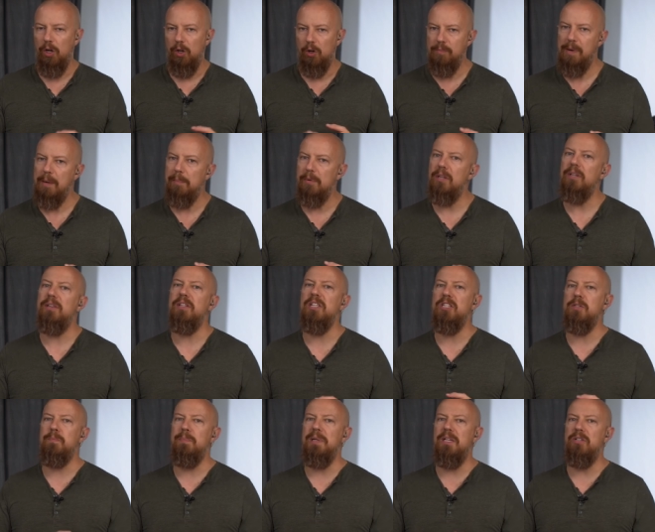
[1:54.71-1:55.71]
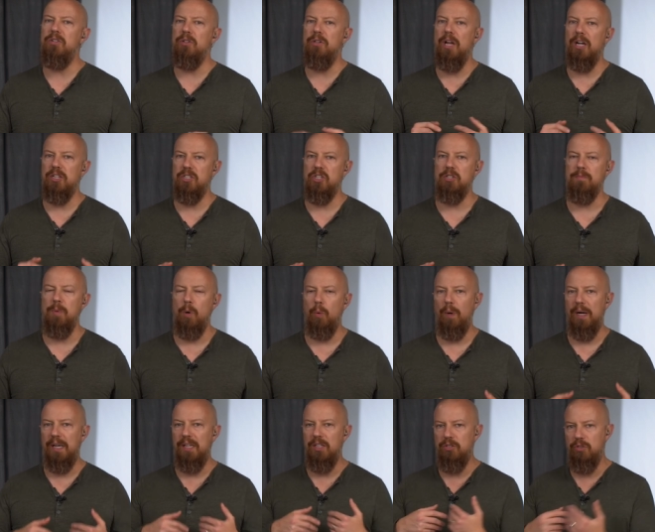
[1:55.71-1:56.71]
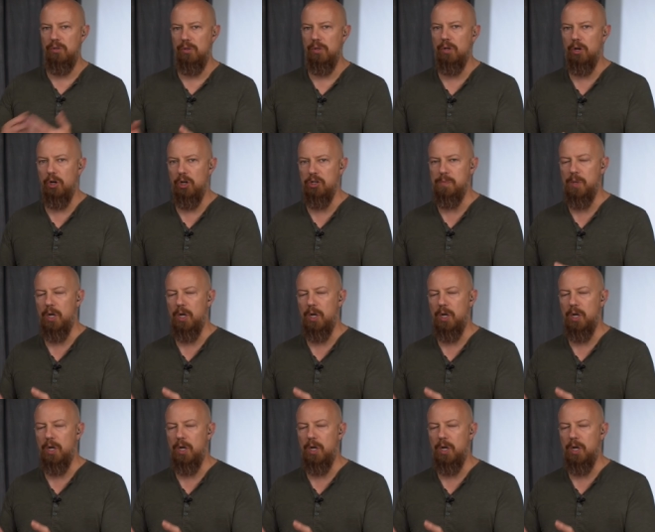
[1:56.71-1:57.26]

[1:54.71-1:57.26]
Remember that these speeds are not just about writing to the cards,